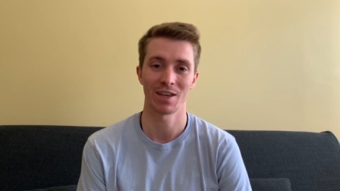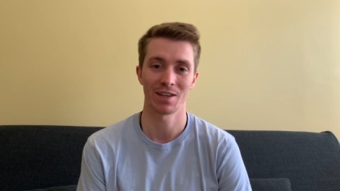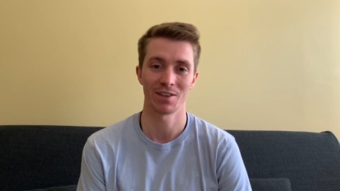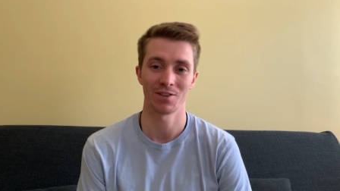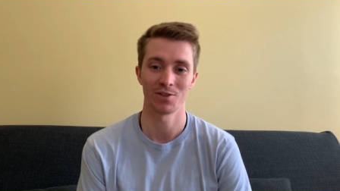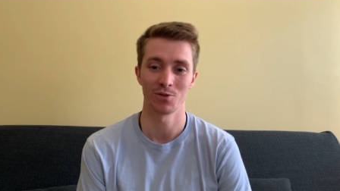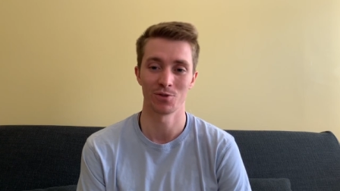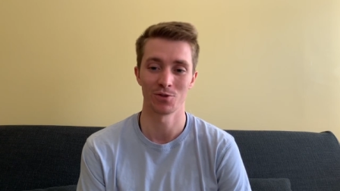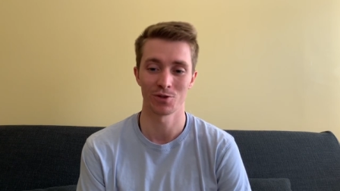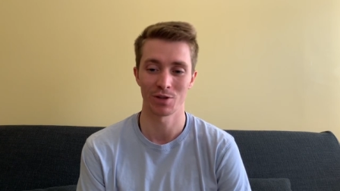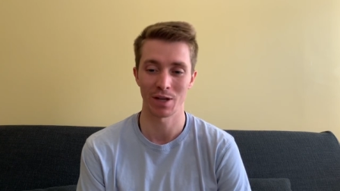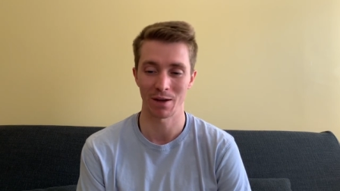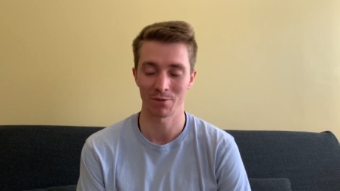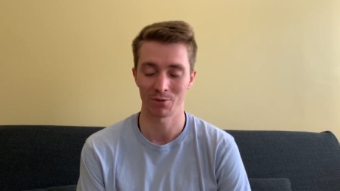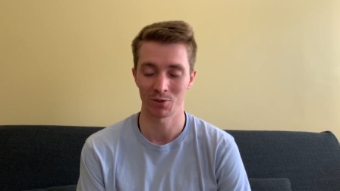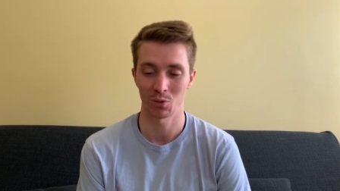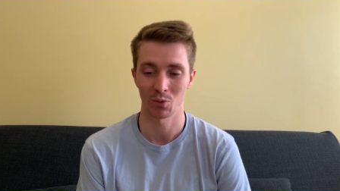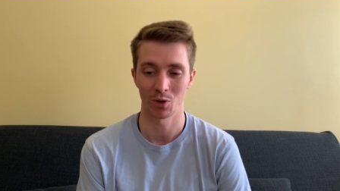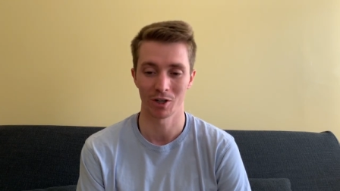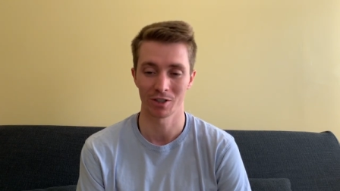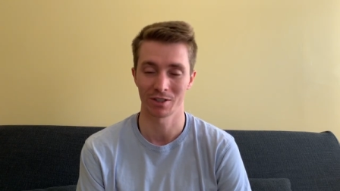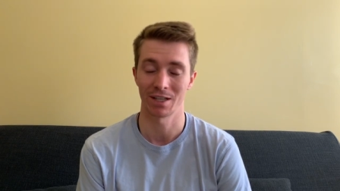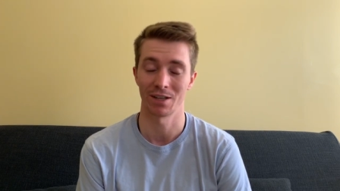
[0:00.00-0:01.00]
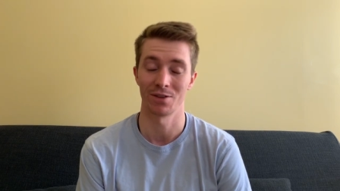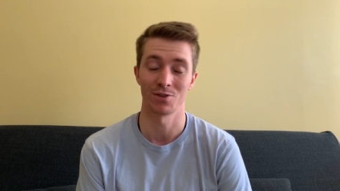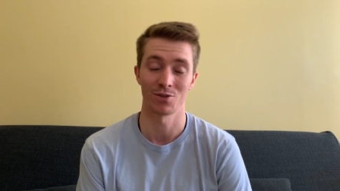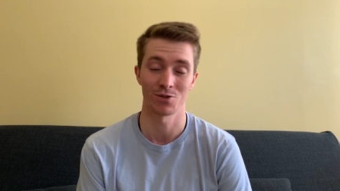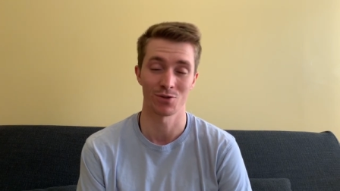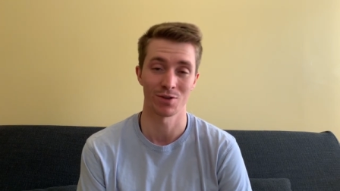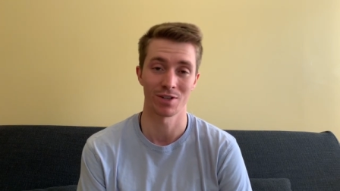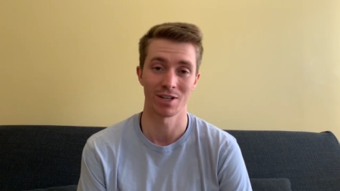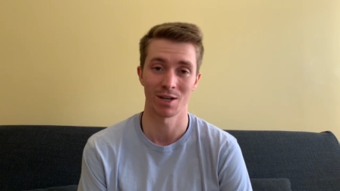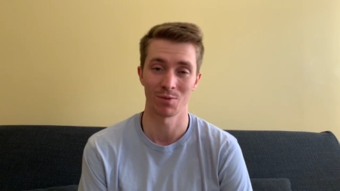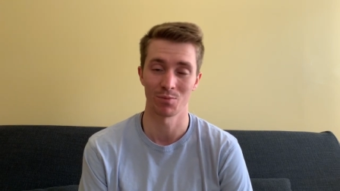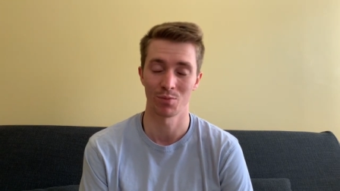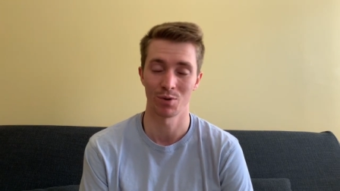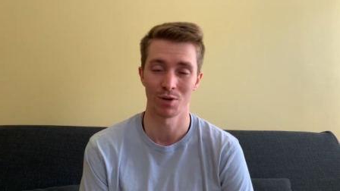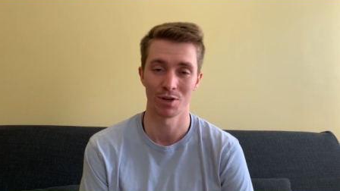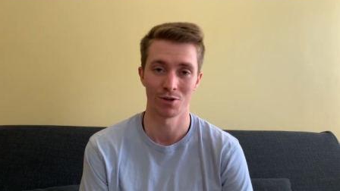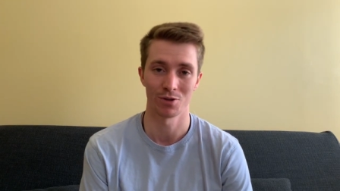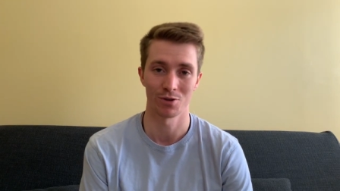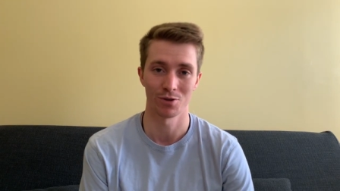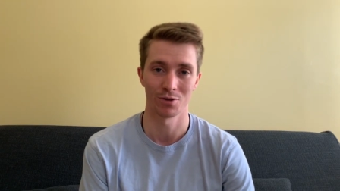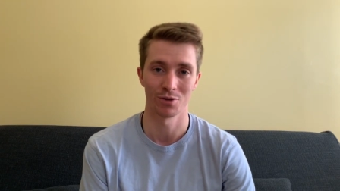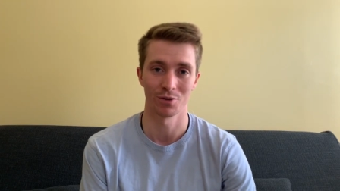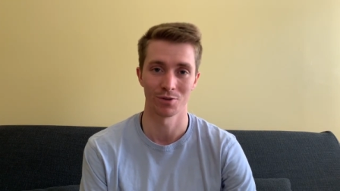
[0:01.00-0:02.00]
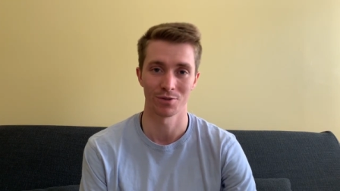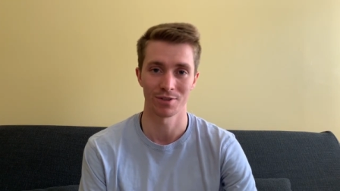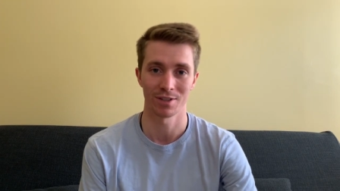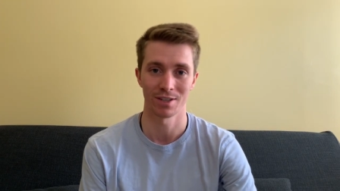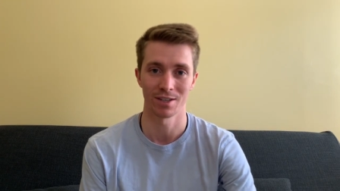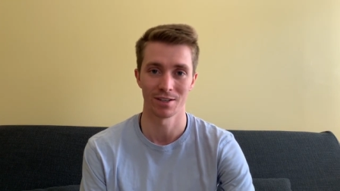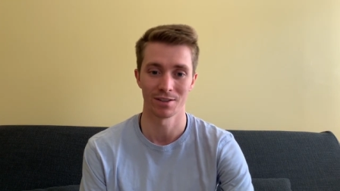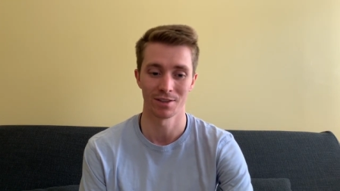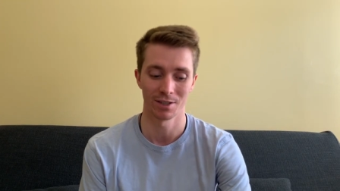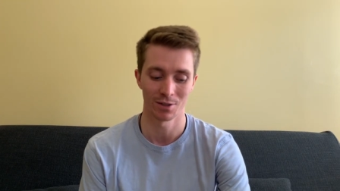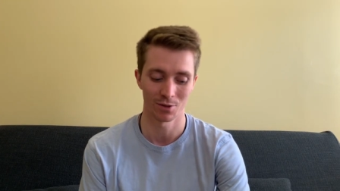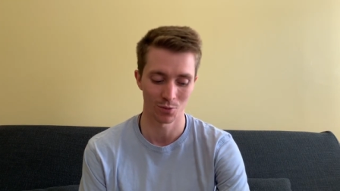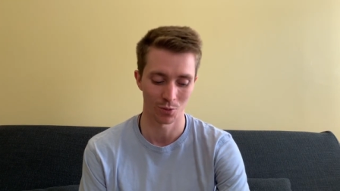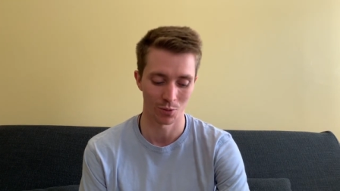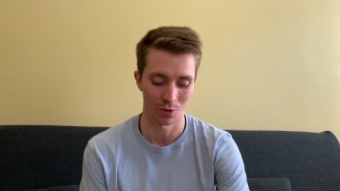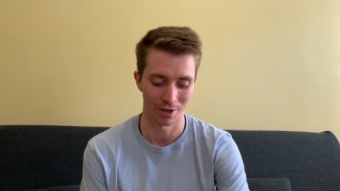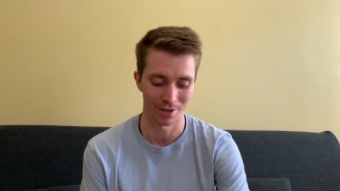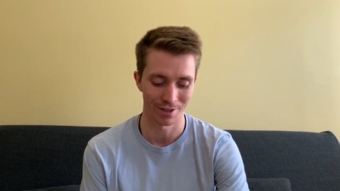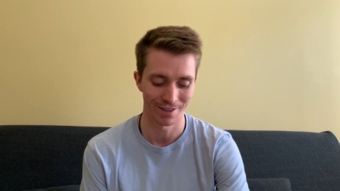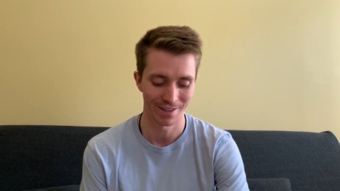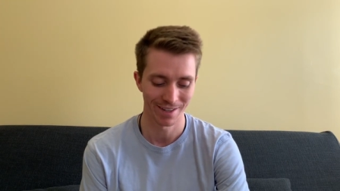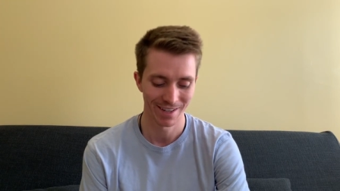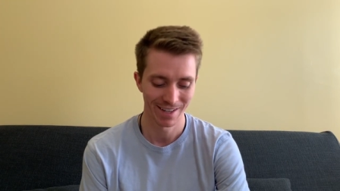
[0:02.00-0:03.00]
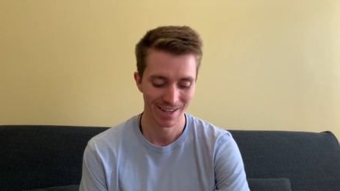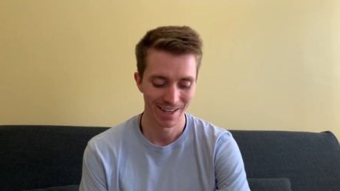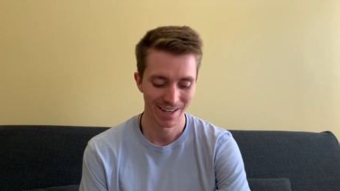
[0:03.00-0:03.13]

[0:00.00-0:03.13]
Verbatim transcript: You just have to walk down the street and I'm pretty sure you'll see at least one.